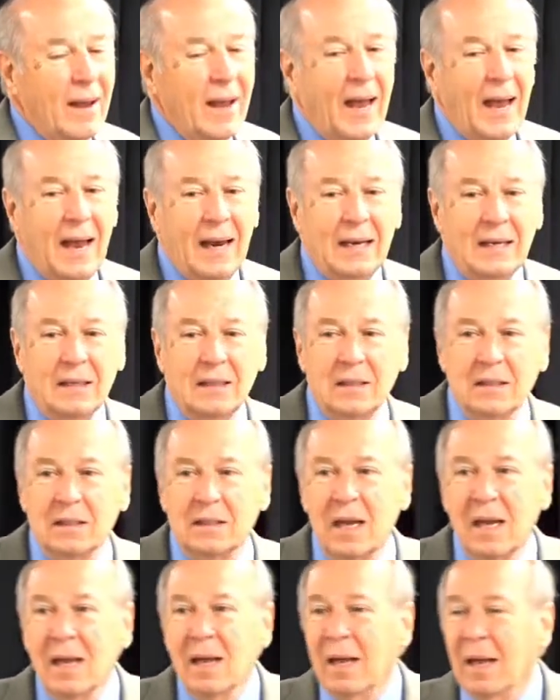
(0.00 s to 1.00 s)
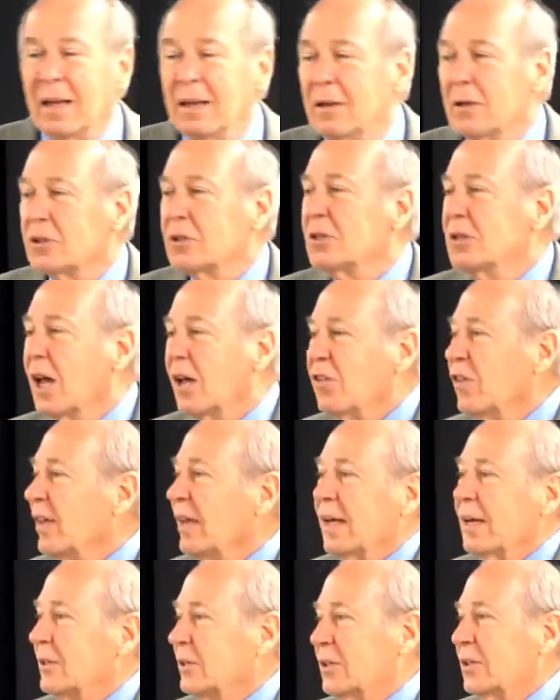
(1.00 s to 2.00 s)
And he says, and there's nothing
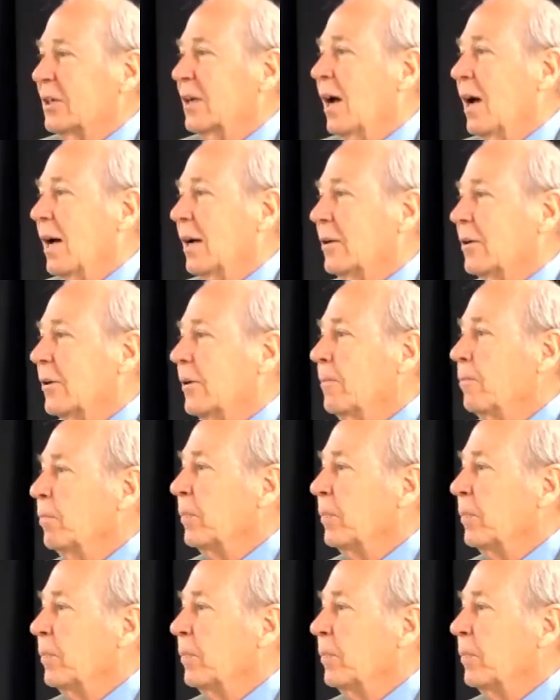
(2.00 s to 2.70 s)
else to conquer.